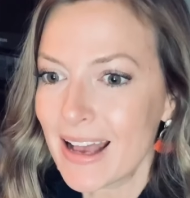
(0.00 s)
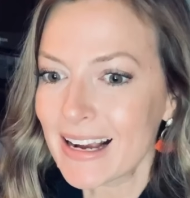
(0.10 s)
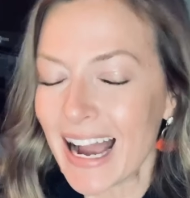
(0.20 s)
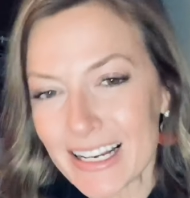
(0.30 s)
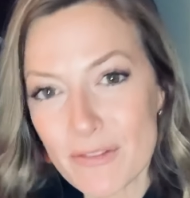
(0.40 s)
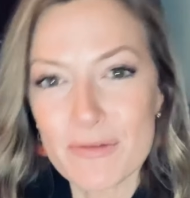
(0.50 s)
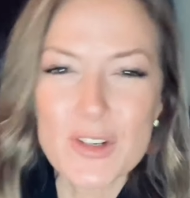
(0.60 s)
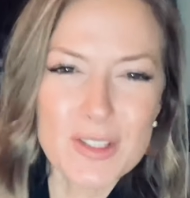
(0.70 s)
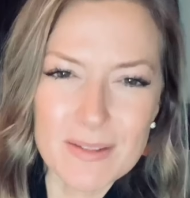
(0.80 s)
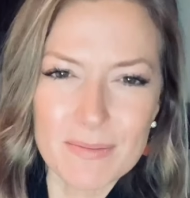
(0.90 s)
kind of
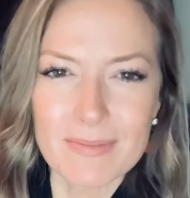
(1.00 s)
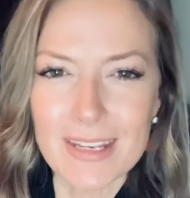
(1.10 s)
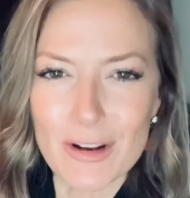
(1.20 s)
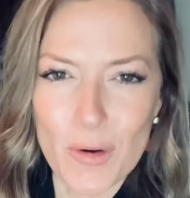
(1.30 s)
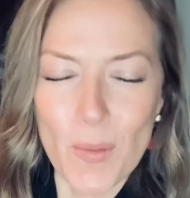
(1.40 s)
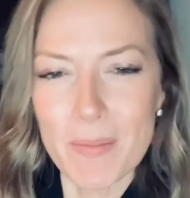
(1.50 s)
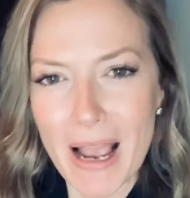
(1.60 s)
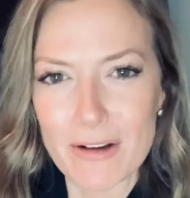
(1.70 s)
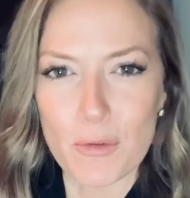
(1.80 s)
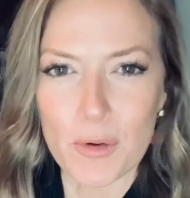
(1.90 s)
just, you know, going back
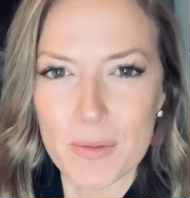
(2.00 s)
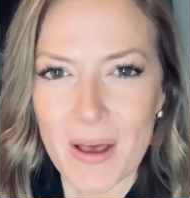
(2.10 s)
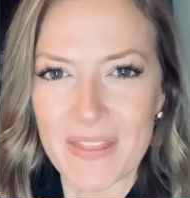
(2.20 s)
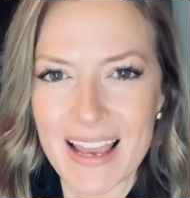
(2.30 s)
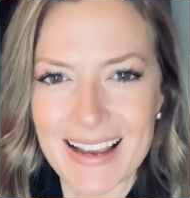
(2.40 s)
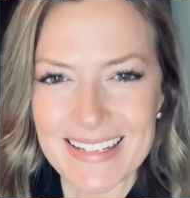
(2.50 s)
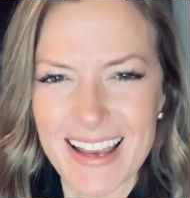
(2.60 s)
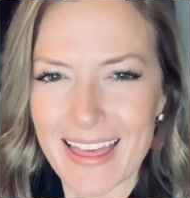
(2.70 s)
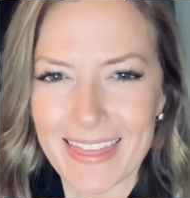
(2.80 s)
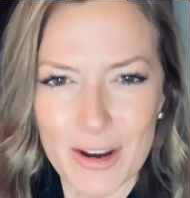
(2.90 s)
and forth about the idea.
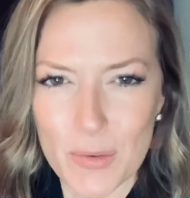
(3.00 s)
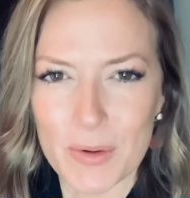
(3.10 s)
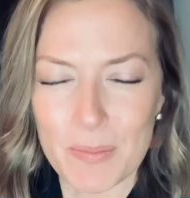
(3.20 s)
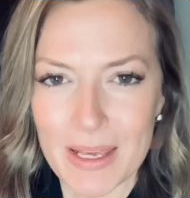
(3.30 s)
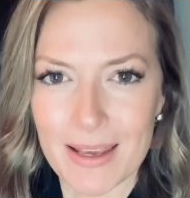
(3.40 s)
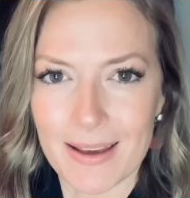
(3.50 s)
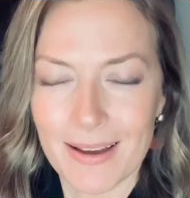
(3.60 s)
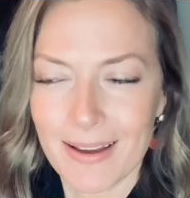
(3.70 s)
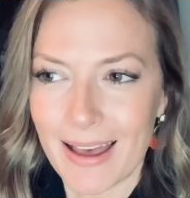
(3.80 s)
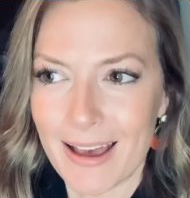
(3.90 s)
I thought it would be
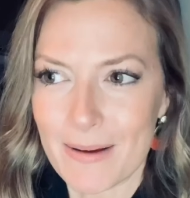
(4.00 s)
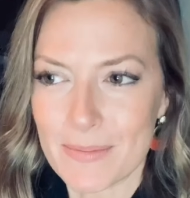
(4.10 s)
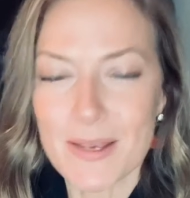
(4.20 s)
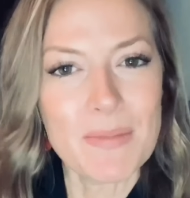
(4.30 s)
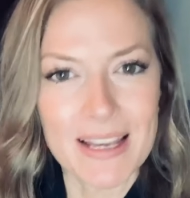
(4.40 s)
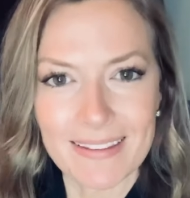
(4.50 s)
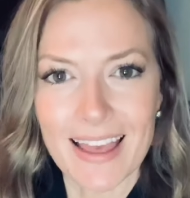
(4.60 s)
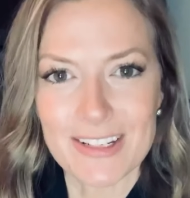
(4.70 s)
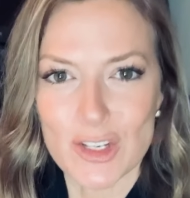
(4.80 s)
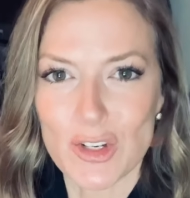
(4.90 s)
um, something I'd
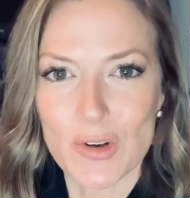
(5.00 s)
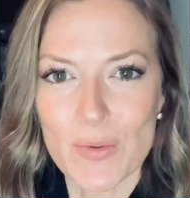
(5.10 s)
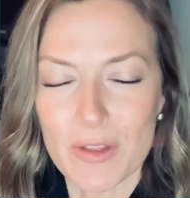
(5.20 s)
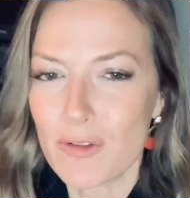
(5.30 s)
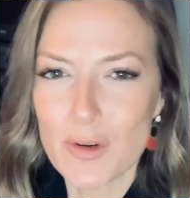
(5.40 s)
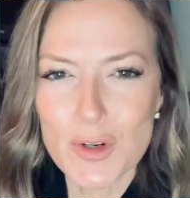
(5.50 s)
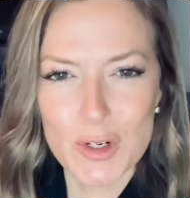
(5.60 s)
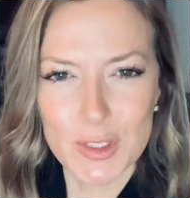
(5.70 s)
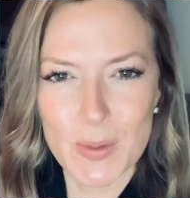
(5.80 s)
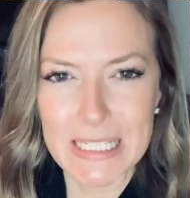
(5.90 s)
like to do in the future,
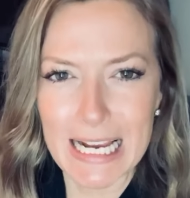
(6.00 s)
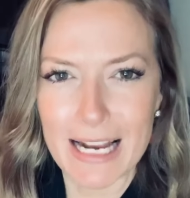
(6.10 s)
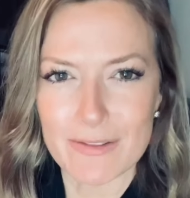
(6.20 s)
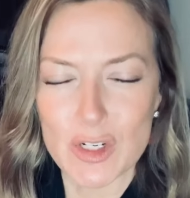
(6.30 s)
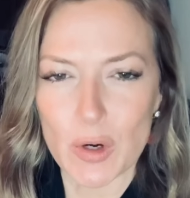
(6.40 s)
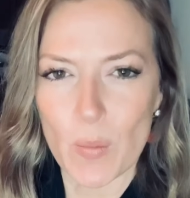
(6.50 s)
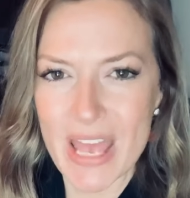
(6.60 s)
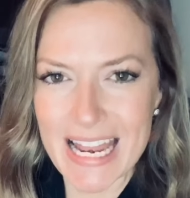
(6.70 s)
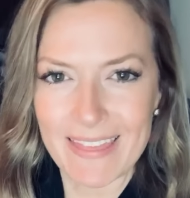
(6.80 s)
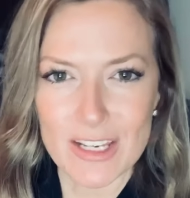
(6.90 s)
just wasn't kind of sure
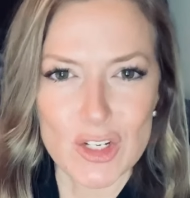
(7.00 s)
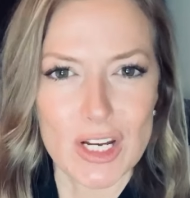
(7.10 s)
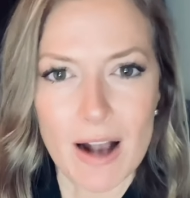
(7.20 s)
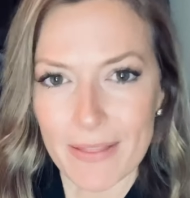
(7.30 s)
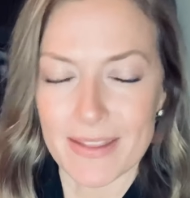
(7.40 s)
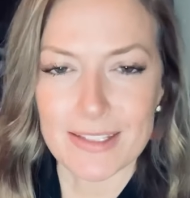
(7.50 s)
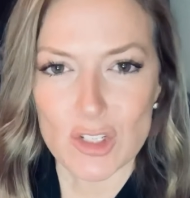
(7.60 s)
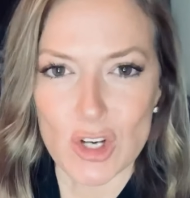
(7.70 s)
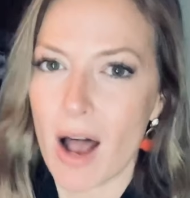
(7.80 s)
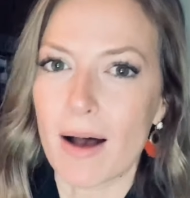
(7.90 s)
when. And then she got this
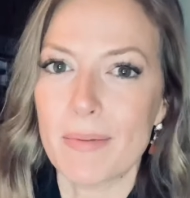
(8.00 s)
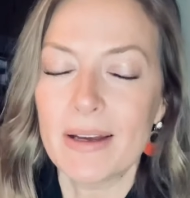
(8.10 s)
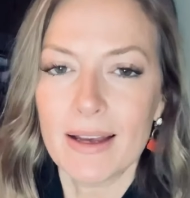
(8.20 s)
job